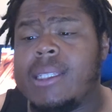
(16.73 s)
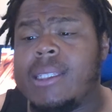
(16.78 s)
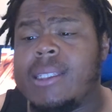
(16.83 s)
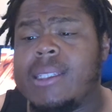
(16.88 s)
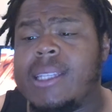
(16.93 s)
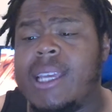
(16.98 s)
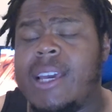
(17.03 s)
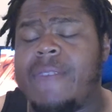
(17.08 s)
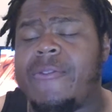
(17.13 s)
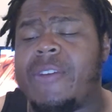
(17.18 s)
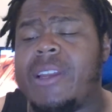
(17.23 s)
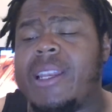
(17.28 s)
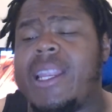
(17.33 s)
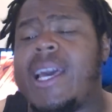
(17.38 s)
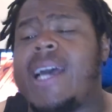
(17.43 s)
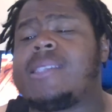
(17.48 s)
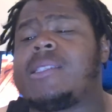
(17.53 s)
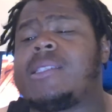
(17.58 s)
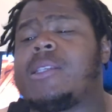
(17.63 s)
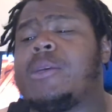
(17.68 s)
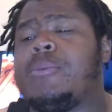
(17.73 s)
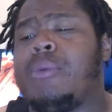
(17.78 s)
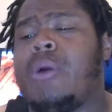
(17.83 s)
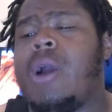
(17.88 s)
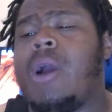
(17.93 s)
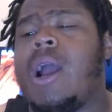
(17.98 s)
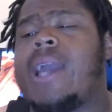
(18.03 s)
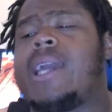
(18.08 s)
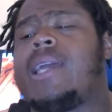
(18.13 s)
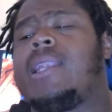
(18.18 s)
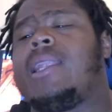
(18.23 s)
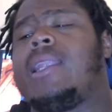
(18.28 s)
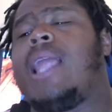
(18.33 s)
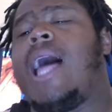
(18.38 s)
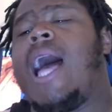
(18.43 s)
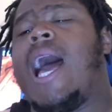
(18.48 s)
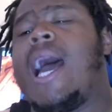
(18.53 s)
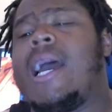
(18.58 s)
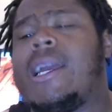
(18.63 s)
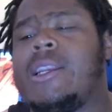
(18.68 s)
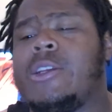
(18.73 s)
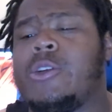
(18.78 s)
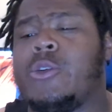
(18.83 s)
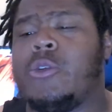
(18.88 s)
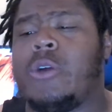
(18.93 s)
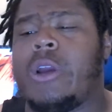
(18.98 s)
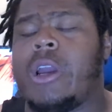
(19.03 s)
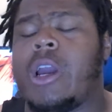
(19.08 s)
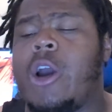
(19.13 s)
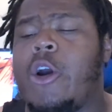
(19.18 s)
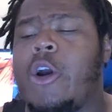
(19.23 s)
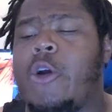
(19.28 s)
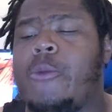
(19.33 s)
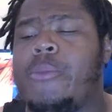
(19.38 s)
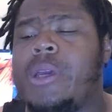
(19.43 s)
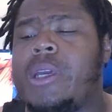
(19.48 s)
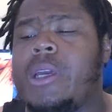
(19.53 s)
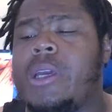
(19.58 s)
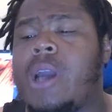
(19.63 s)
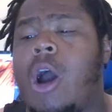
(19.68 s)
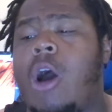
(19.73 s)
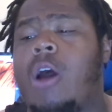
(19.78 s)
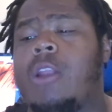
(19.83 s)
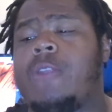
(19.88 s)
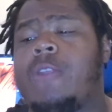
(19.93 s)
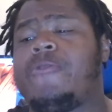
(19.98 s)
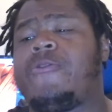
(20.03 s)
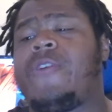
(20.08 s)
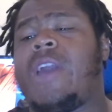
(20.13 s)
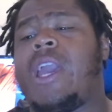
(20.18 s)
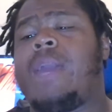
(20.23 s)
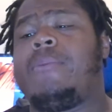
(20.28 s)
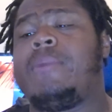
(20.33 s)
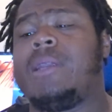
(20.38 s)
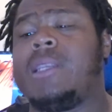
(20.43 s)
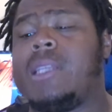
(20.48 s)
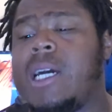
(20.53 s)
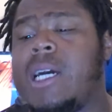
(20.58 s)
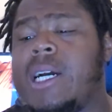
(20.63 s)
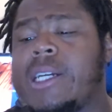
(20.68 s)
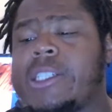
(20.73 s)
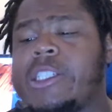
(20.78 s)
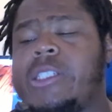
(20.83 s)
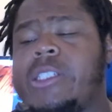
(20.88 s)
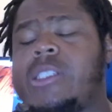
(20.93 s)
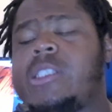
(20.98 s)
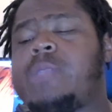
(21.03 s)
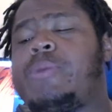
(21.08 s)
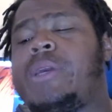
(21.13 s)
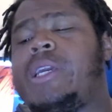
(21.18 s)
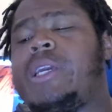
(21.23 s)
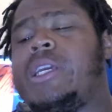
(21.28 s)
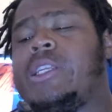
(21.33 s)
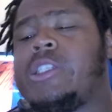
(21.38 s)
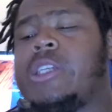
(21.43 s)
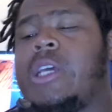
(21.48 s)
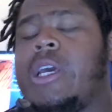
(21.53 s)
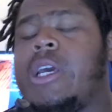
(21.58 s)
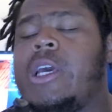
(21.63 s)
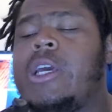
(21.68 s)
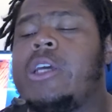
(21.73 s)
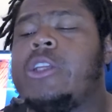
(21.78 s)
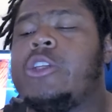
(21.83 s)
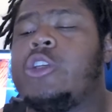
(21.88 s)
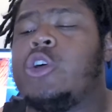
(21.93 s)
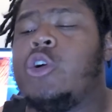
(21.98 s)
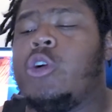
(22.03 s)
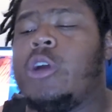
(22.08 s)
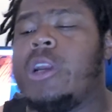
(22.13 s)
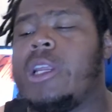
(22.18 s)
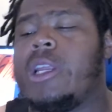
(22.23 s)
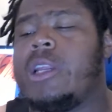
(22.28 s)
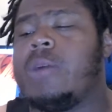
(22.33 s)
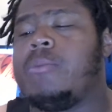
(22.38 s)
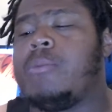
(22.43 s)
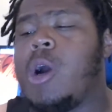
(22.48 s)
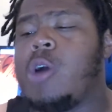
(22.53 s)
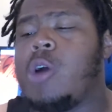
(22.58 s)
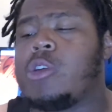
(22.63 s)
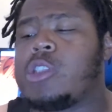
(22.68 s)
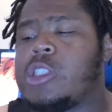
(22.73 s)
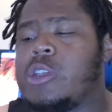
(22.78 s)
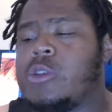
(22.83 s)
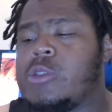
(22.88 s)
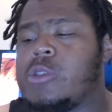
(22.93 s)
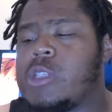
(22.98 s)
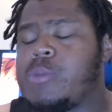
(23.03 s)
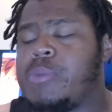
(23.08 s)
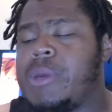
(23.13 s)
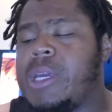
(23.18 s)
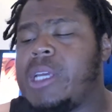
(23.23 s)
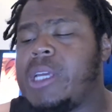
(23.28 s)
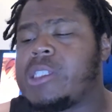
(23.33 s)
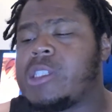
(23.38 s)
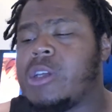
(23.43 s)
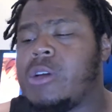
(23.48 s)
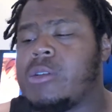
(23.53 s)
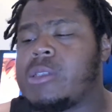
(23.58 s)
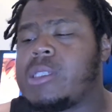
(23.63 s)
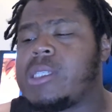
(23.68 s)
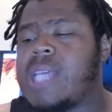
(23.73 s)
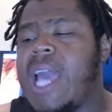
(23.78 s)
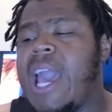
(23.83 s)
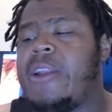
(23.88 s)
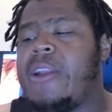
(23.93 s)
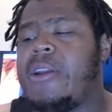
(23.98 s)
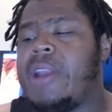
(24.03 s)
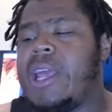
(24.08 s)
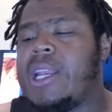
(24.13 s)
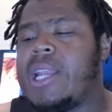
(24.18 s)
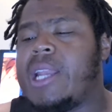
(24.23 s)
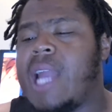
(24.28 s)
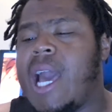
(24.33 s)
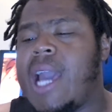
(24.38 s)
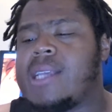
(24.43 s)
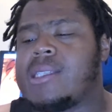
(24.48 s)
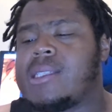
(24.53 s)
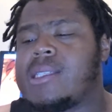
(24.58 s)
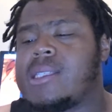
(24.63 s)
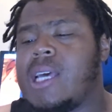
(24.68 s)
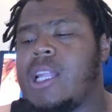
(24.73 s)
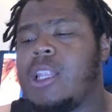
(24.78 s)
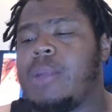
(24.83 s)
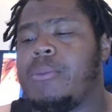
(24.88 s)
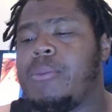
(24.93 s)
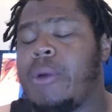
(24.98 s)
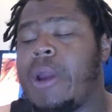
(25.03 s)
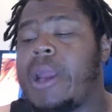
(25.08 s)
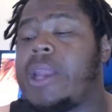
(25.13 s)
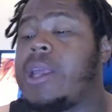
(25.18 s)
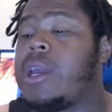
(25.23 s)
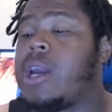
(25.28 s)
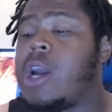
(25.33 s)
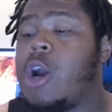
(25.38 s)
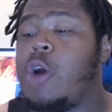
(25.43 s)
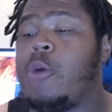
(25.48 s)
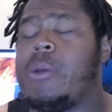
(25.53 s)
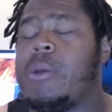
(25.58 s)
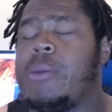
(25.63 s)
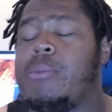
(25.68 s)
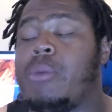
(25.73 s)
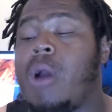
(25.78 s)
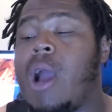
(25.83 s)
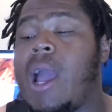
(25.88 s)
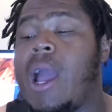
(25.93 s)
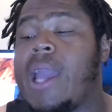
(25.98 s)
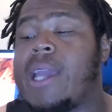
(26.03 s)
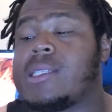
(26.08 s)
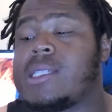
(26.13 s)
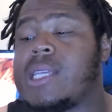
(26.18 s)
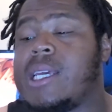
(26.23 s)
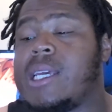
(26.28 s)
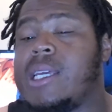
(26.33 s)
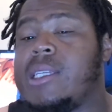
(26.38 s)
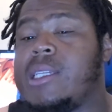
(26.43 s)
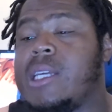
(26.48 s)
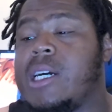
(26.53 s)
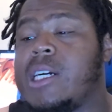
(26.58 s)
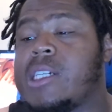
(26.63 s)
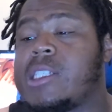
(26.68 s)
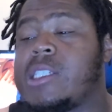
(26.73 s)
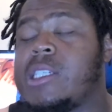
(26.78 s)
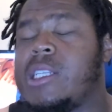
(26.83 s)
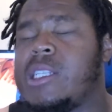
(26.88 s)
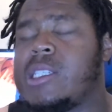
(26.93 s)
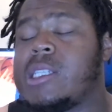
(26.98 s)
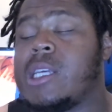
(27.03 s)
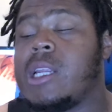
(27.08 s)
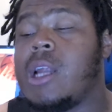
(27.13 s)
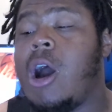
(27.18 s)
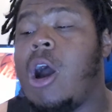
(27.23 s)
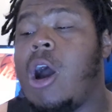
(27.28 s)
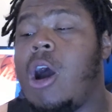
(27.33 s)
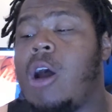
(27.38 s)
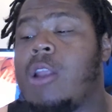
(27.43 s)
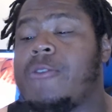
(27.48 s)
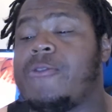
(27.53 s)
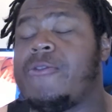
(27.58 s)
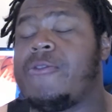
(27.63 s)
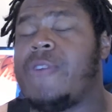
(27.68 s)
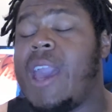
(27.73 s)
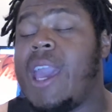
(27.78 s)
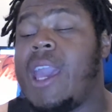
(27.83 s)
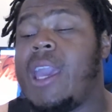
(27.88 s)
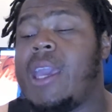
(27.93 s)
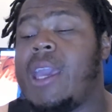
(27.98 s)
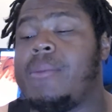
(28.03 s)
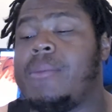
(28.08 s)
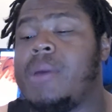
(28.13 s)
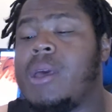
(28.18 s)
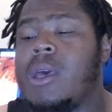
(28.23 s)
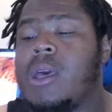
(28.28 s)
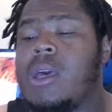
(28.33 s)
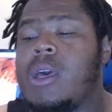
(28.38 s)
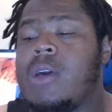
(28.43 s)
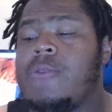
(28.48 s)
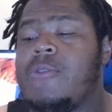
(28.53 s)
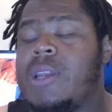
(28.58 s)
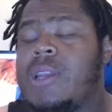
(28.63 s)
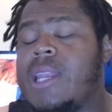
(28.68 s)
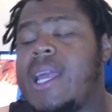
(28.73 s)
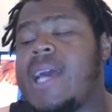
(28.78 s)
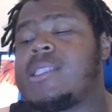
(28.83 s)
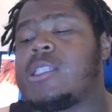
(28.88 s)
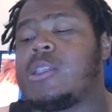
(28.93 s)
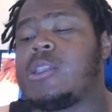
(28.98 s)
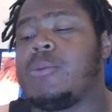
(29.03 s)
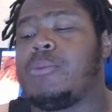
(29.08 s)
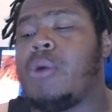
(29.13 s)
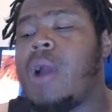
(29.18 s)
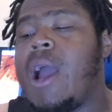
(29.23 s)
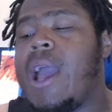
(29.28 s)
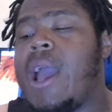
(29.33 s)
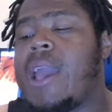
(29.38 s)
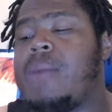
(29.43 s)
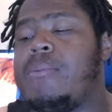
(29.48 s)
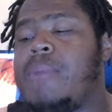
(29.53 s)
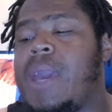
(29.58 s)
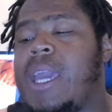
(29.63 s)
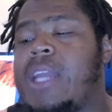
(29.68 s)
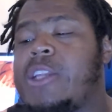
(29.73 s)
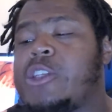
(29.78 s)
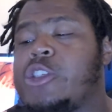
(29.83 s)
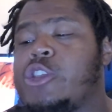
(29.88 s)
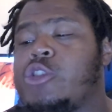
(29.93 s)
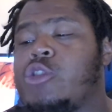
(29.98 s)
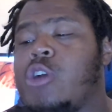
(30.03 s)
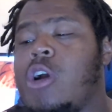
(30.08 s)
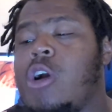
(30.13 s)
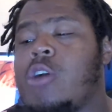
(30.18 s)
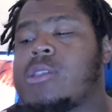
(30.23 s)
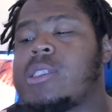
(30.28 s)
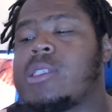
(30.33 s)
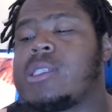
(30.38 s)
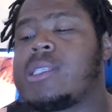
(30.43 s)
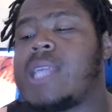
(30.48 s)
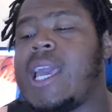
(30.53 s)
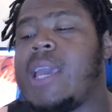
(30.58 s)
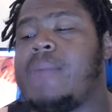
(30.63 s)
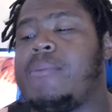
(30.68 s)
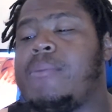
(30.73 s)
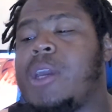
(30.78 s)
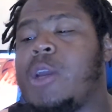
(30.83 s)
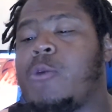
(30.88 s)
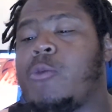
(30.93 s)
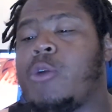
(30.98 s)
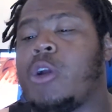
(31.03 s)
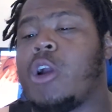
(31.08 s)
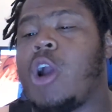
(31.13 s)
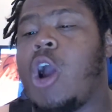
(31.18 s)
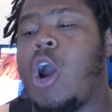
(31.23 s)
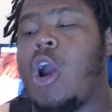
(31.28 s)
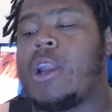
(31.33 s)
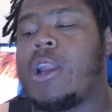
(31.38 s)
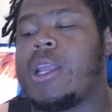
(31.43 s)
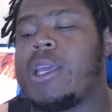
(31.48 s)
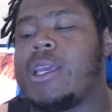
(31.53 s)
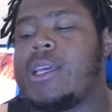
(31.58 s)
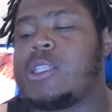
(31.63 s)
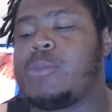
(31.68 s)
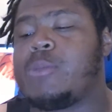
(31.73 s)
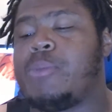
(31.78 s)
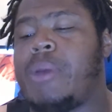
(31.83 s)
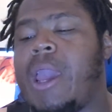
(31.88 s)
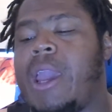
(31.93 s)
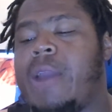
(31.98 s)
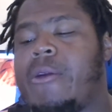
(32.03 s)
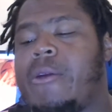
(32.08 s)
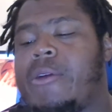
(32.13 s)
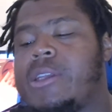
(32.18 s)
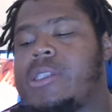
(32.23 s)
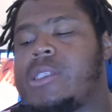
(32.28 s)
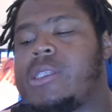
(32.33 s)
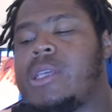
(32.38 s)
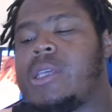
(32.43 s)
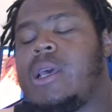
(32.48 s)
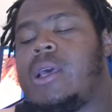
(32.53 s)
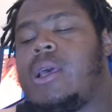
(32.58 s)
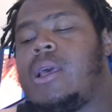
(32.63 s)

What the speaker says: Did Vanessa Bryant lie during Kobe Hall of Fame induction speech? During an emotional speech on Saturday night celebrating Kobe Bryant's induction into the Hall of Fame, Vanessa Bryant made a strong statement regarding his parents.